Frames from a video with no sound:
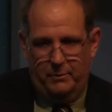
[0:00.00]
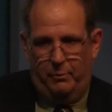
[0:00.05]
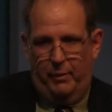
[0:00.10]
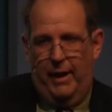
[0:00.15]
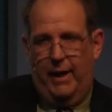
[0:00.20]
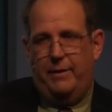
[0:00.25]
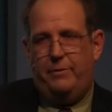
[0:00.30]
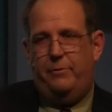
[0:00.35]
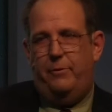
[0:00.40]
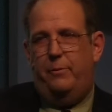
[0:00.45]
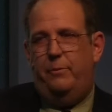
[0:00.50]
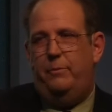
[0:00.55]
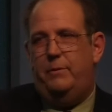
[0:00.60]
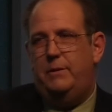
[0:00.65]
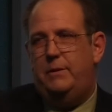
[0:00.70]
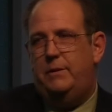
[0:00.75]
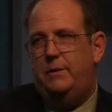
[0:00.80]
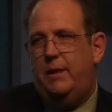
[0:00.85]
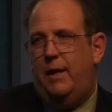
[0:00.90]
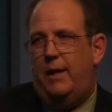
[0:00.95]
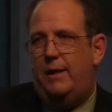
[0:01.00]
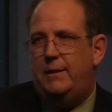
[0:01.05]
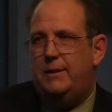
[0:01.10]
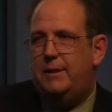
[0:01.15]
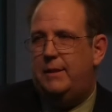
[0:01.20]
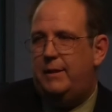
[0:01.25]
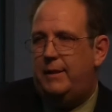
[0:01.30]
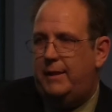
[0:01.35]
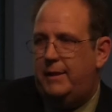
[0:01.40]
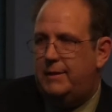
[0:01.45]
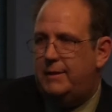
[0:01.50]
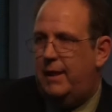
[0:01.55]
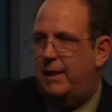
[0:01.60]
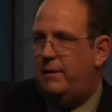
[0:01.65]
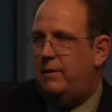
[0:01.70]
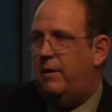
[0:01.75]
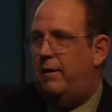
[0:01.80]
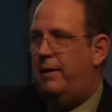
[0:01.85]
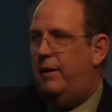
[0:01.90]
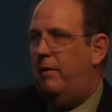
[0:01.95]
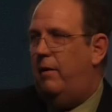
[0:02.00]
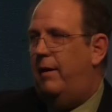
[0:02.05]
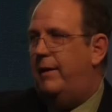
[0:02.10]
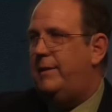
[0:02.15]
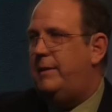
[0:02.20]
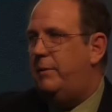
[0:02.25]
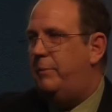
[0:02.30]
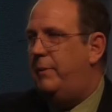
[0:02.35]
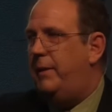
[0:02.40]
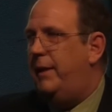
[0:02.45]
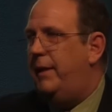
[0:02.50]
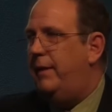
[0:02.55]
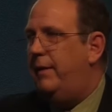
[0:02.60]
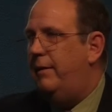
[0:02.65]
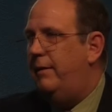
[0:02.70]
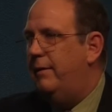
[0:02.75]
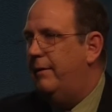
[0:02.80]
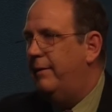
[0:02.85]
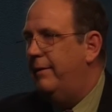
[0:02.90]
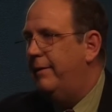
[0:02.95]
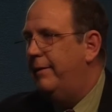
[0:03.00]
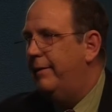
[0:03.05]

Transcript: The bathroom was not as clean as I thought it ought to be.